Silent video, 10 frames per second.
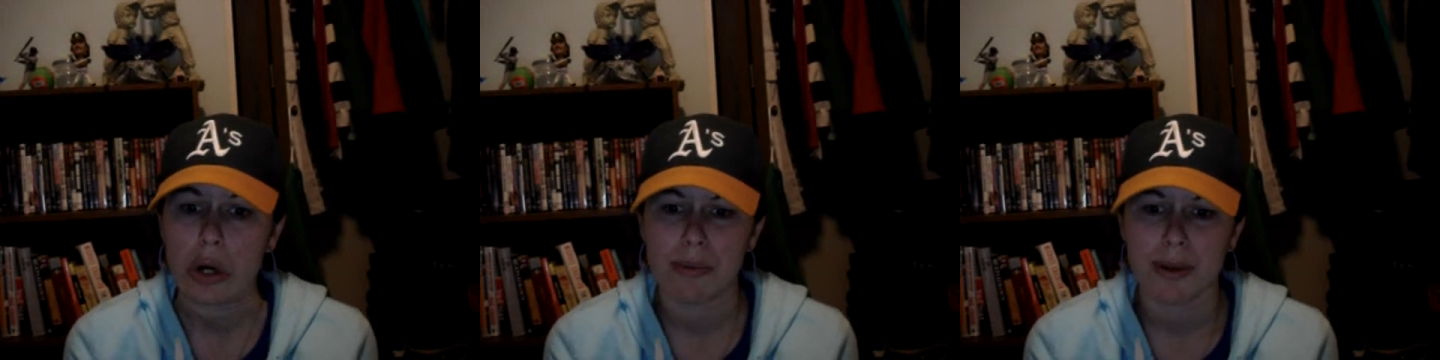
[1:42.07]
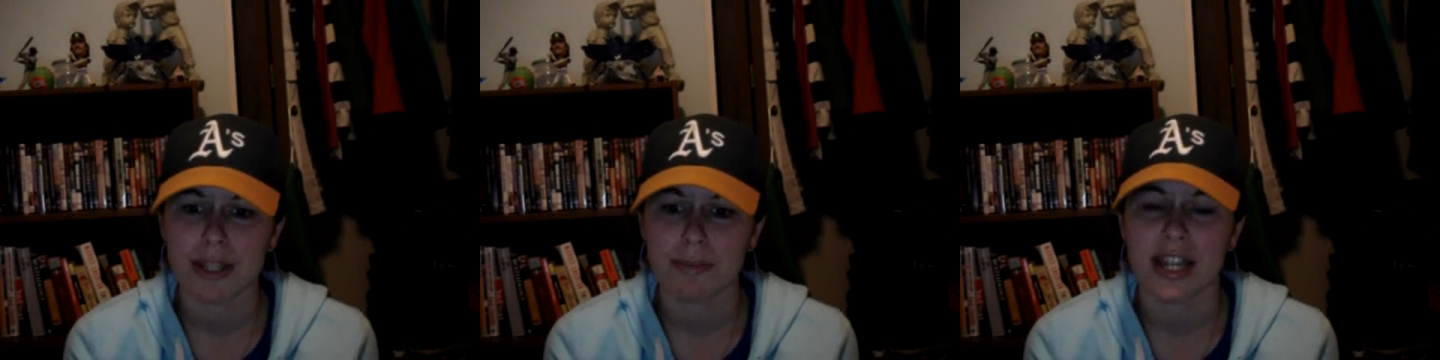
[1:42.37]
Or
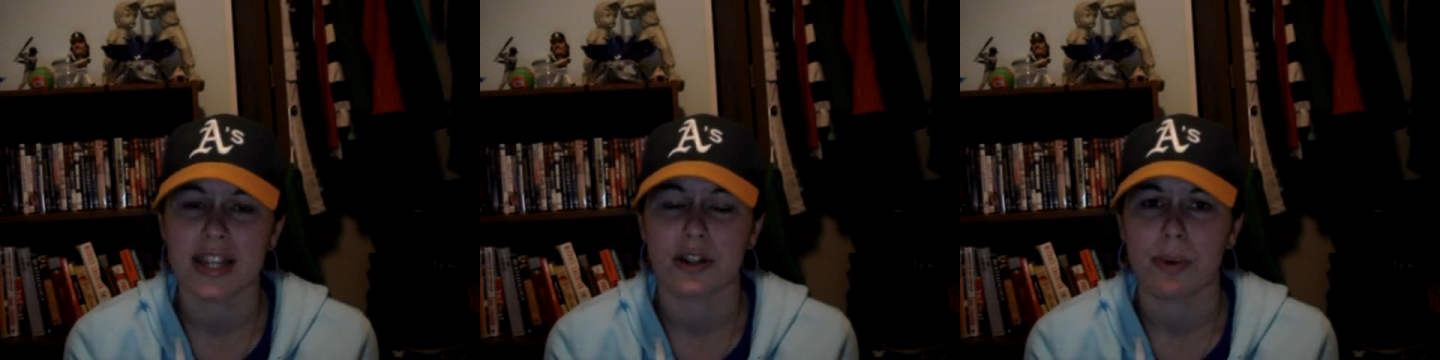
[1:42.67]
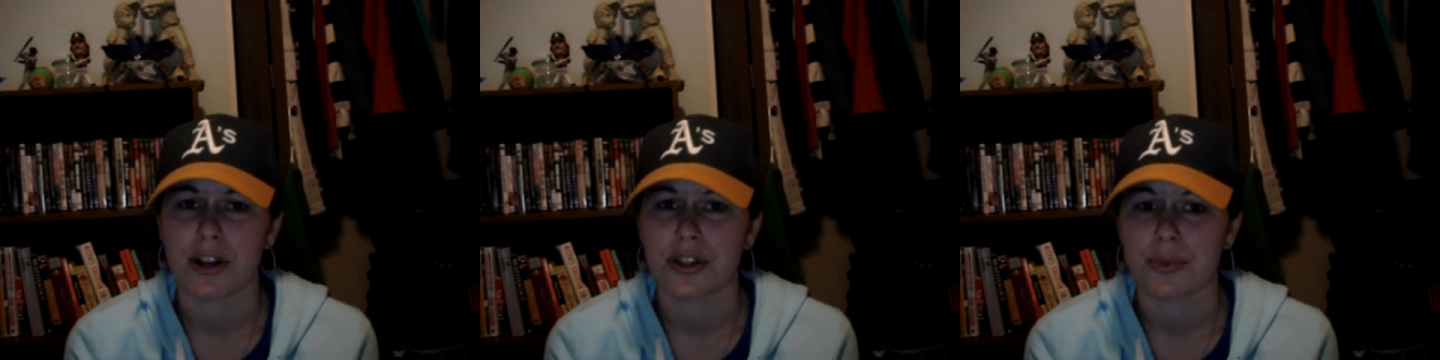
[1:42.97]
maybe it's because their
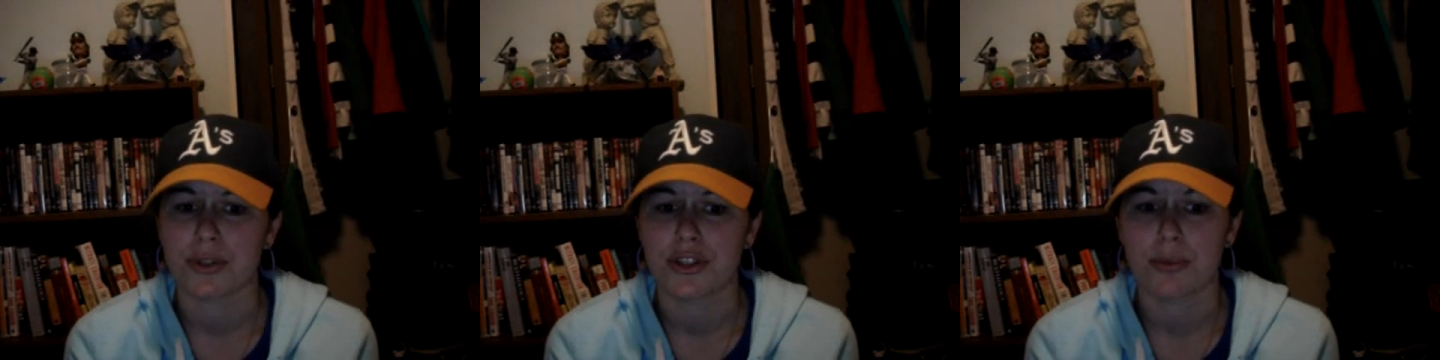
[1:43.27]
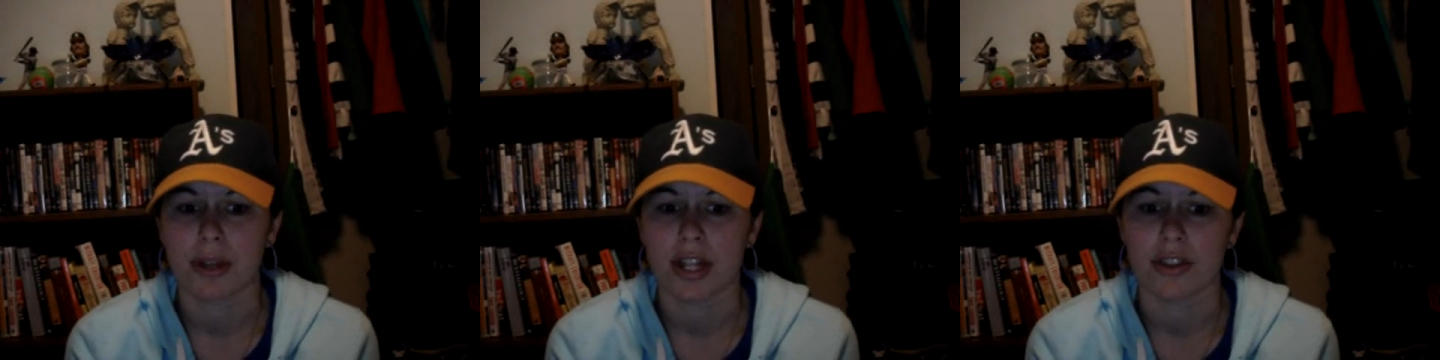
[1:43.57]
parents were
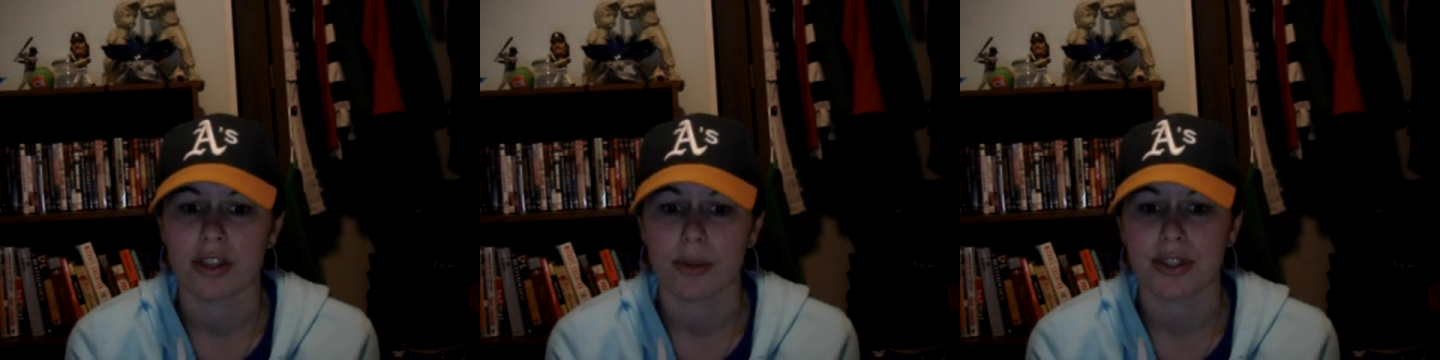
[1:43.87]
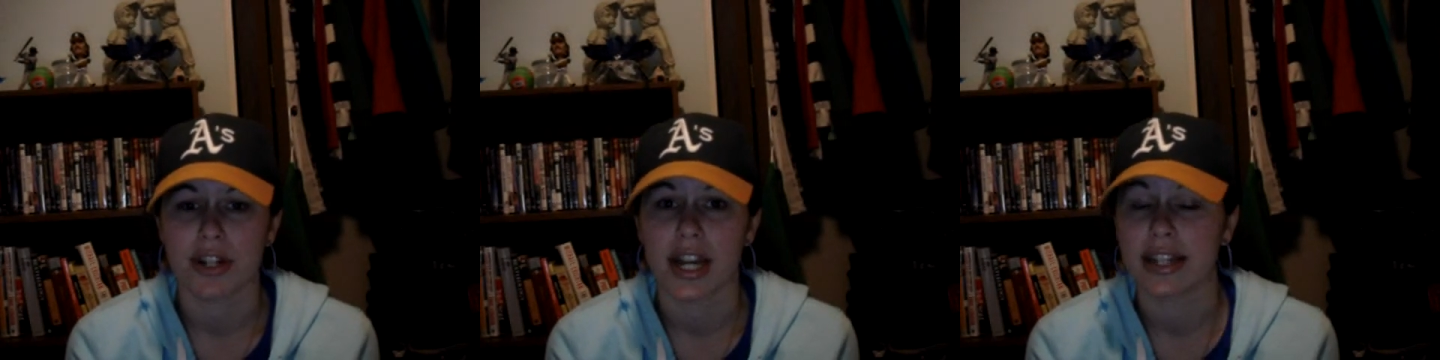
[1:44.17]
stupid and thought it
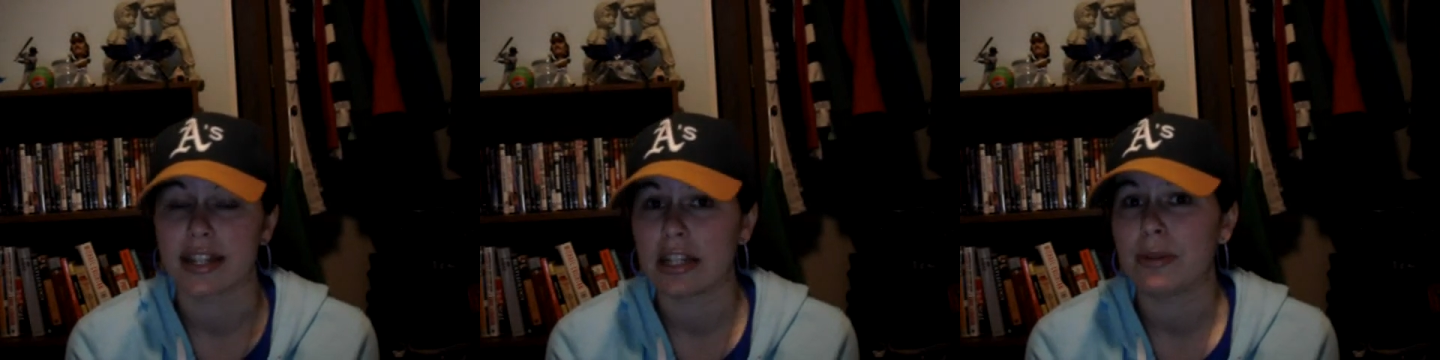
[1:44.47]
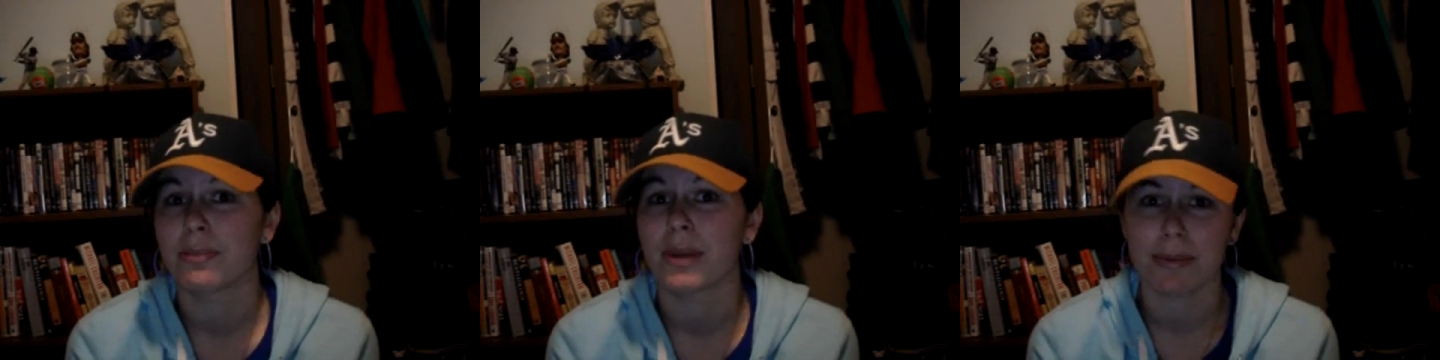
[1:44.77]
was a good idea to
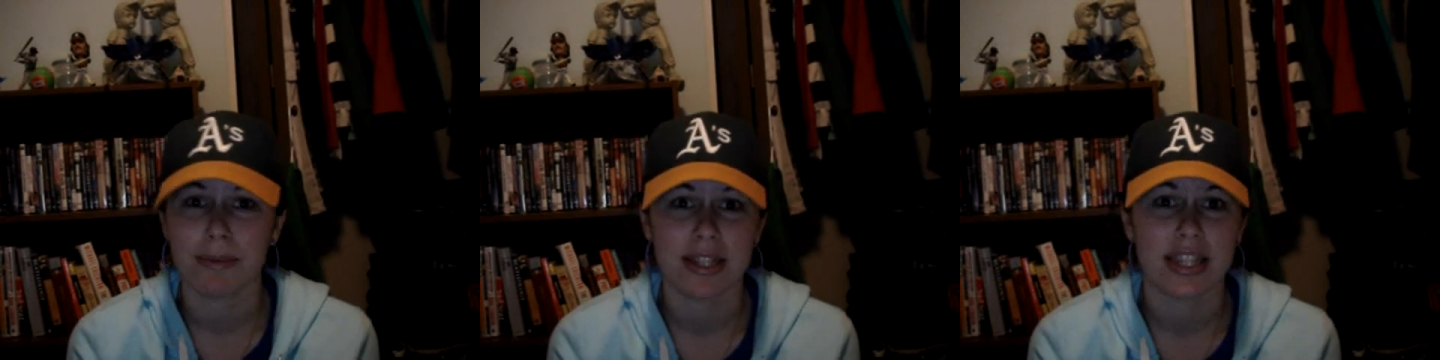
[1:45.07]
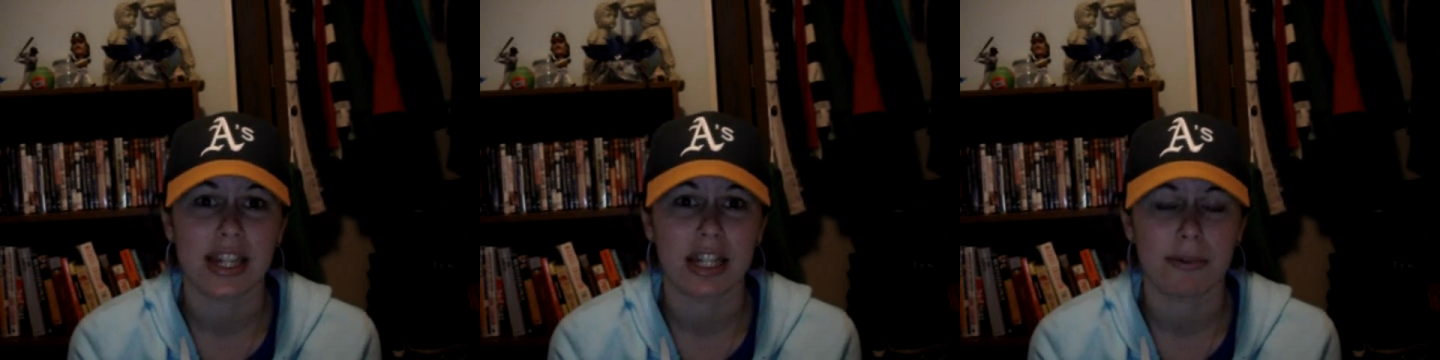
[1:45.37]
bring babies
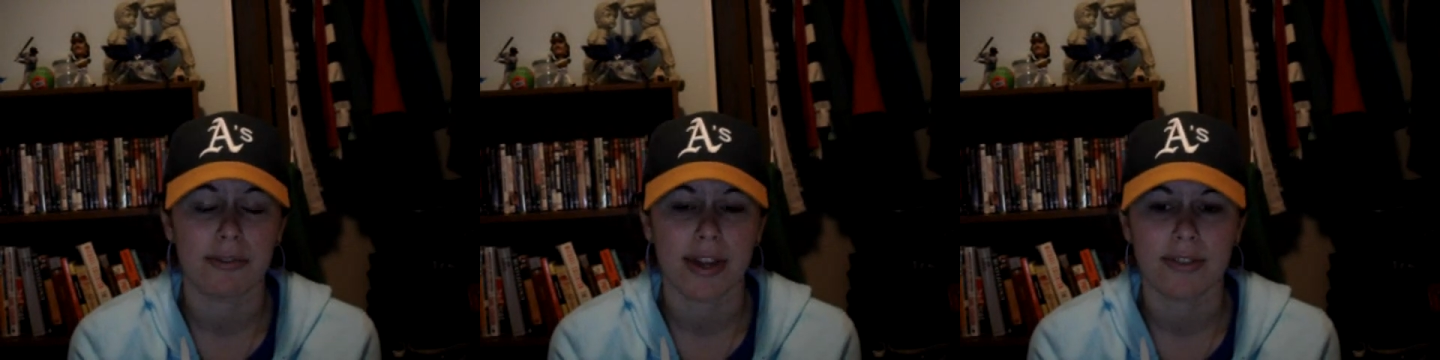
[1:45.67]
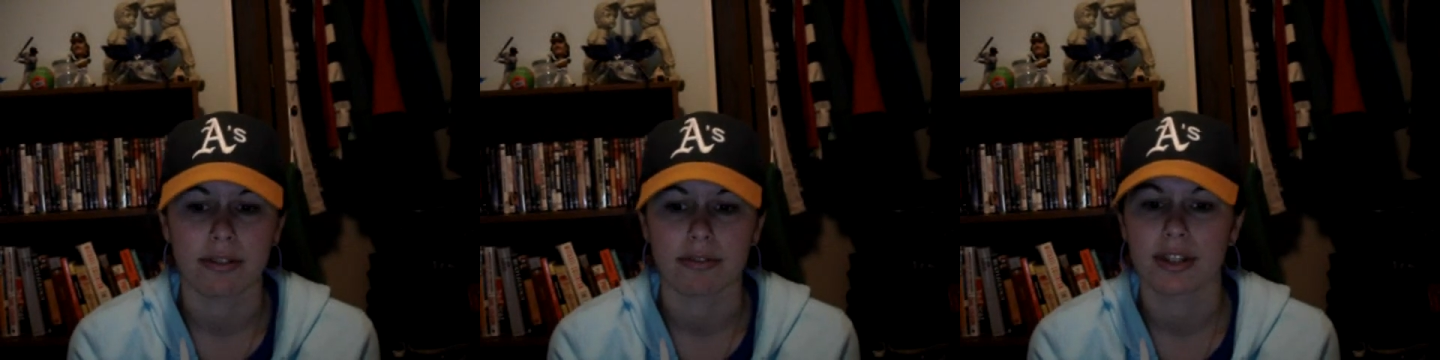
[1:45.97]
to Kingdom of
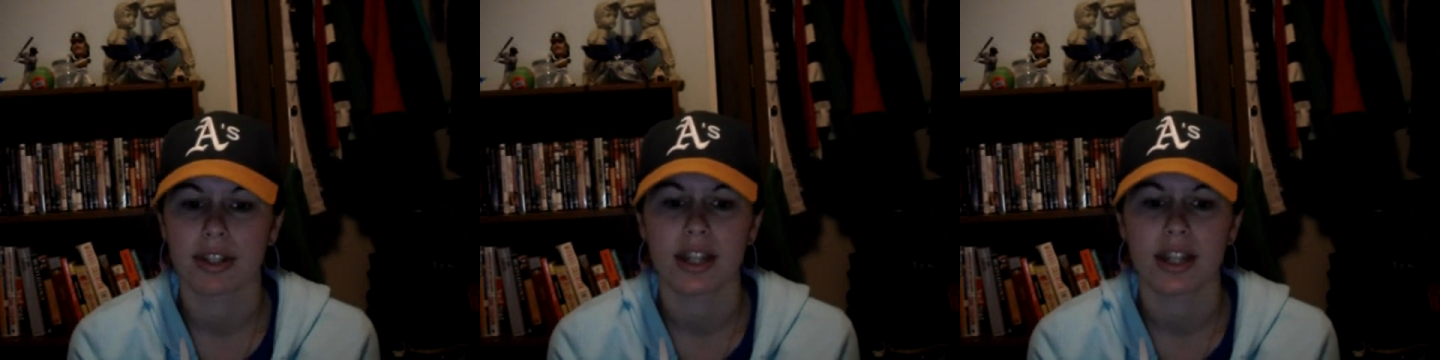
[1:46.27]
Heaven.